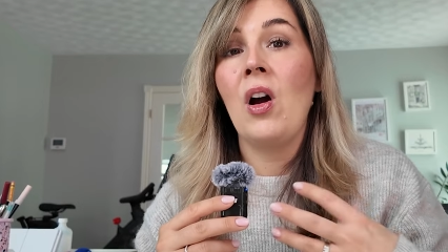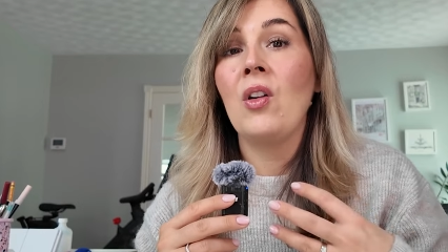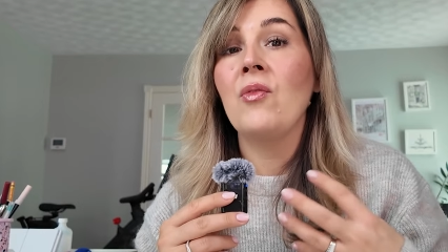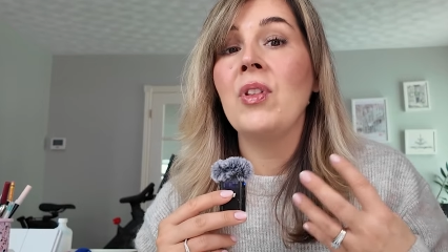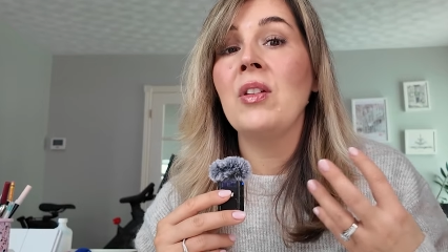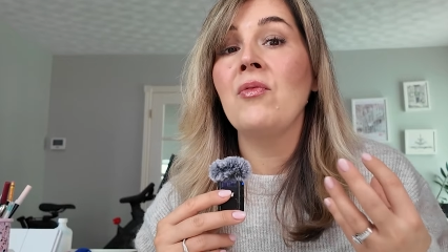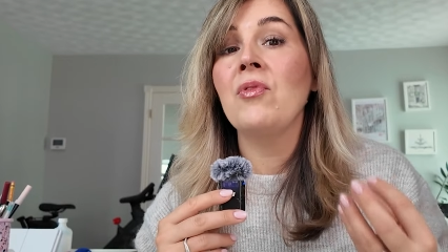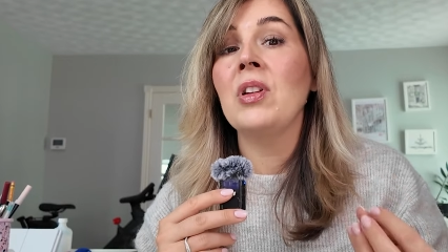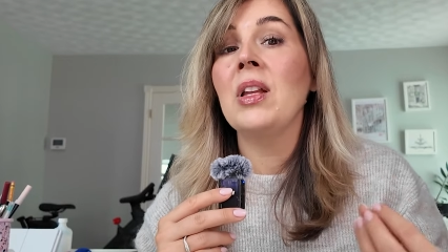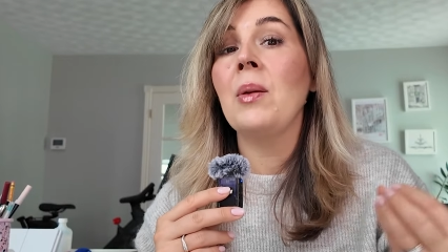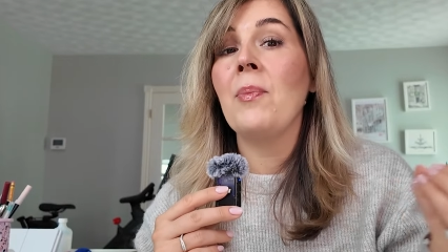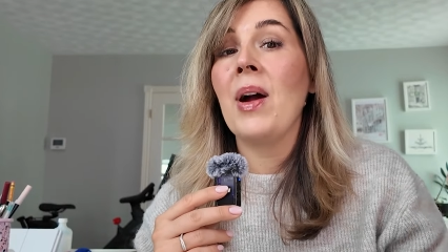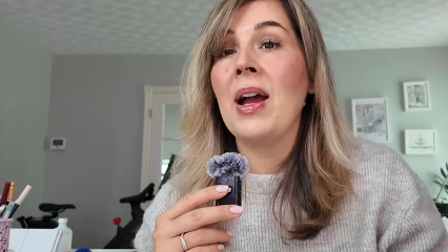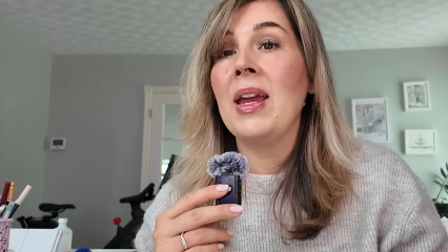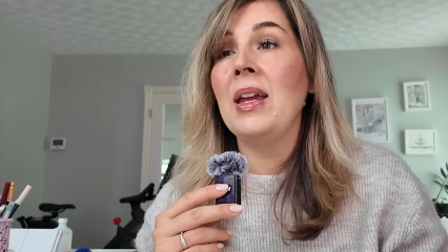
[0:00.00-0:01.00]
are we
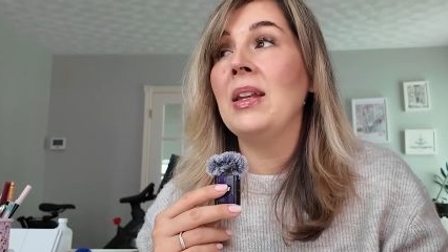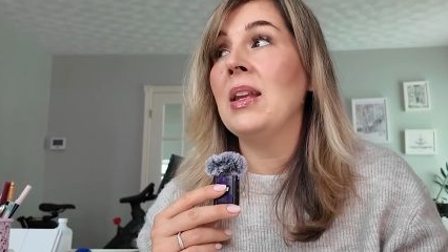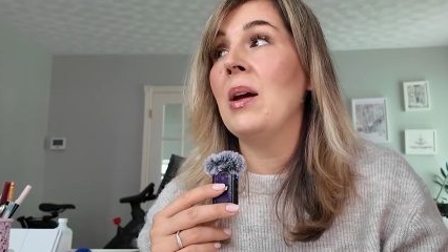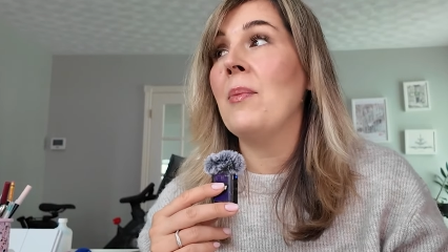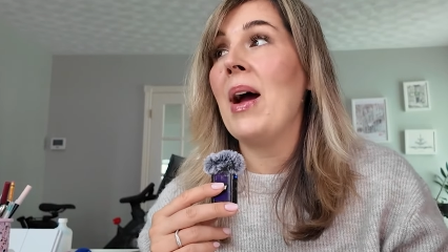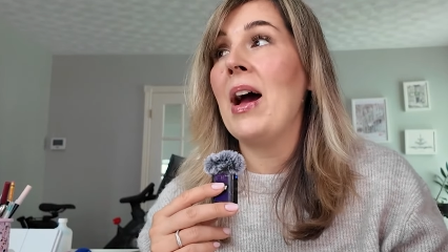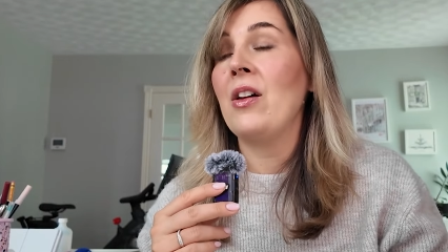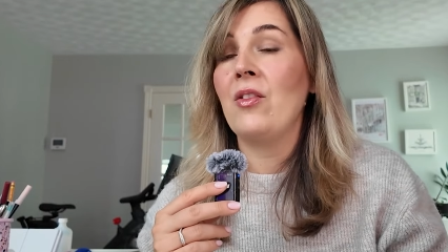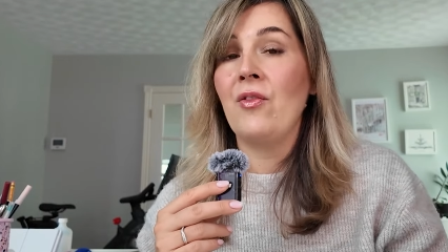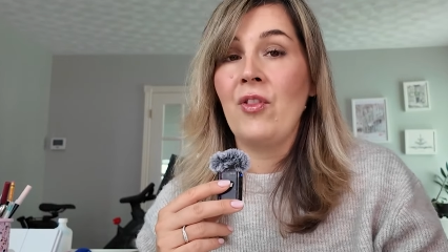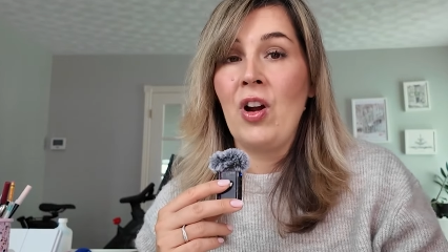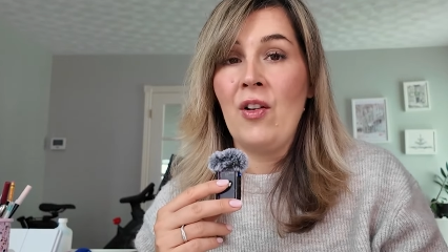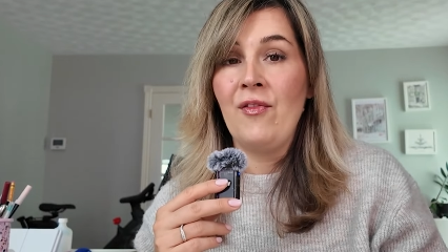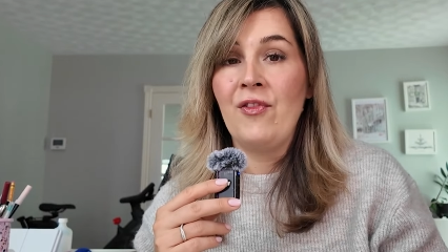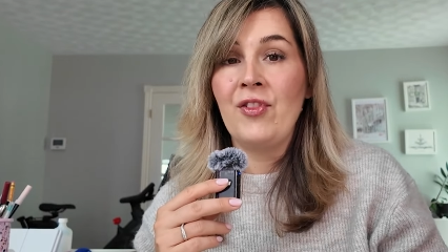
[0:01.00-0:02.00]
really buying them out
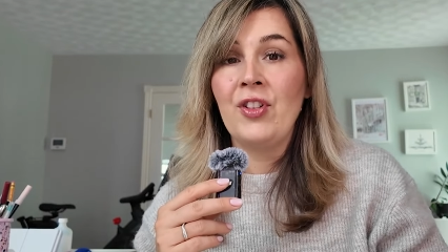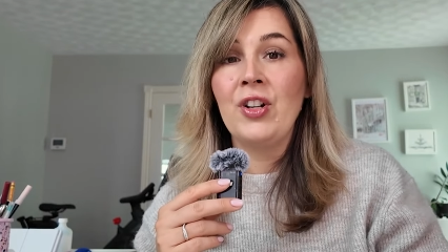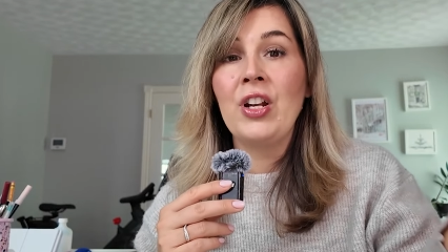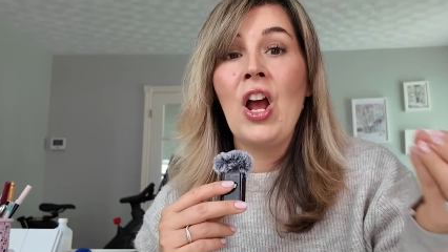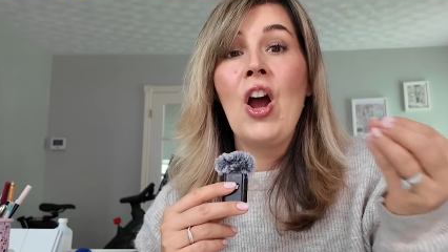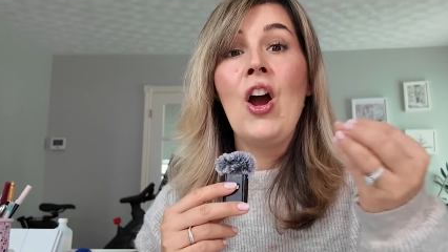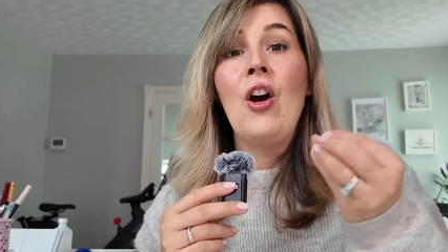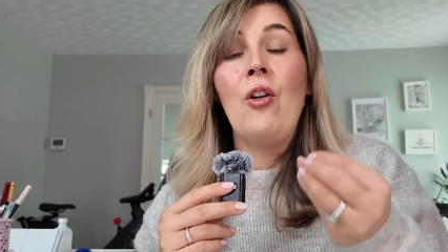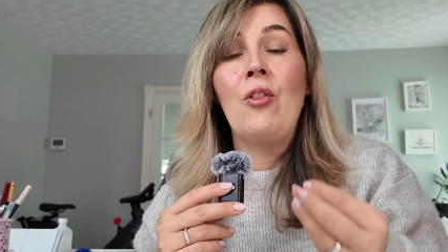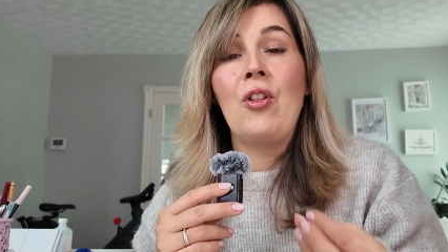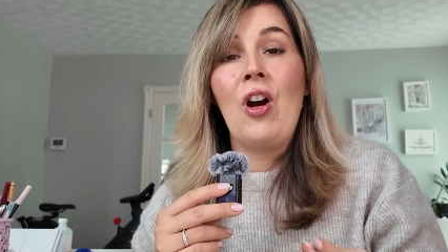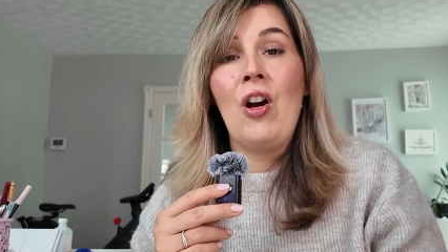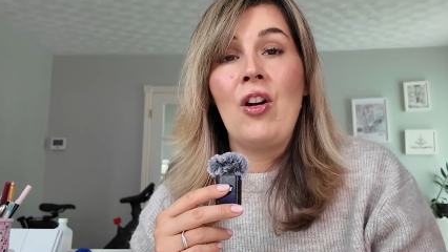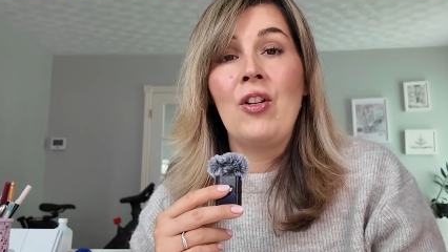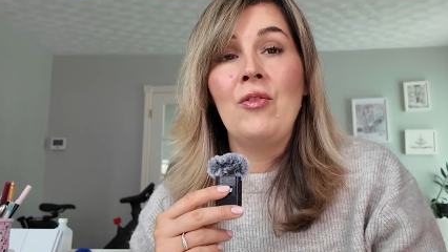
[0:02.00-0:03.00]
of comfort,
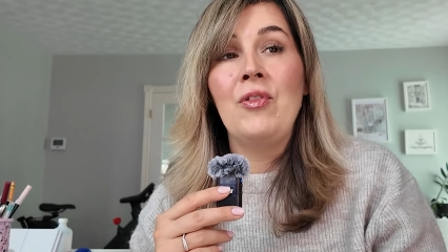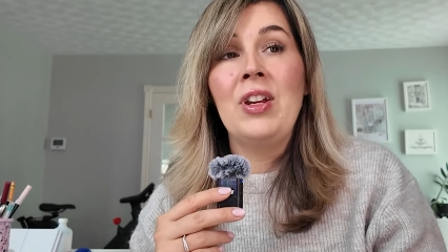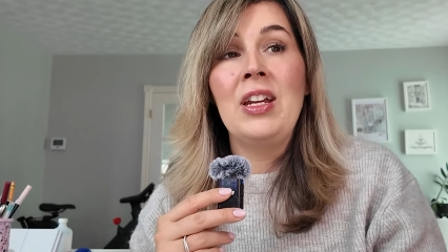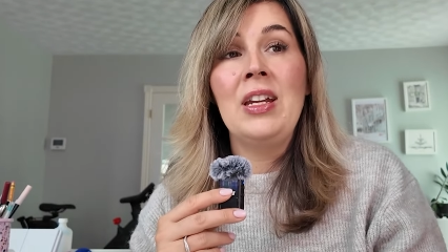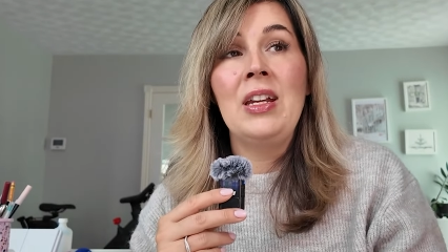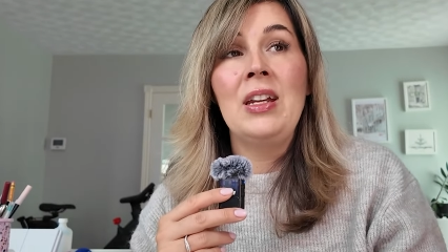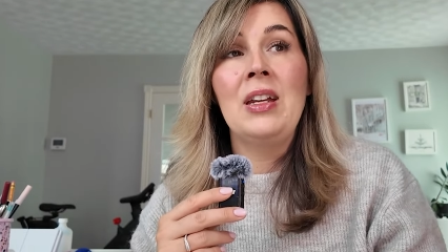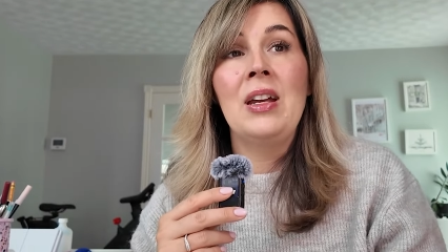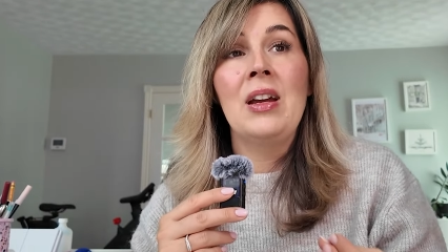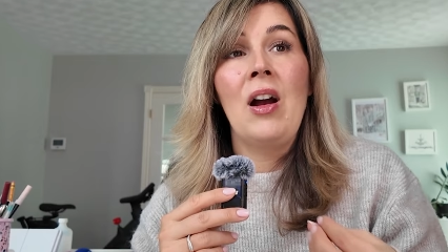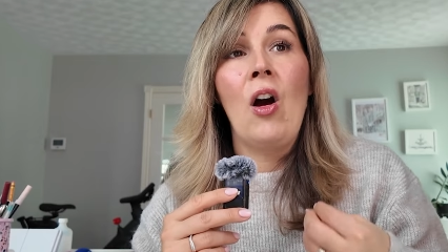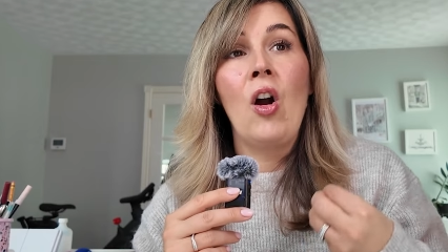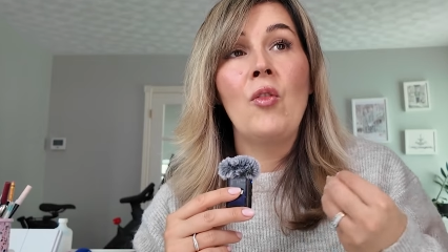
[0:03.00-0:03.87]
or are we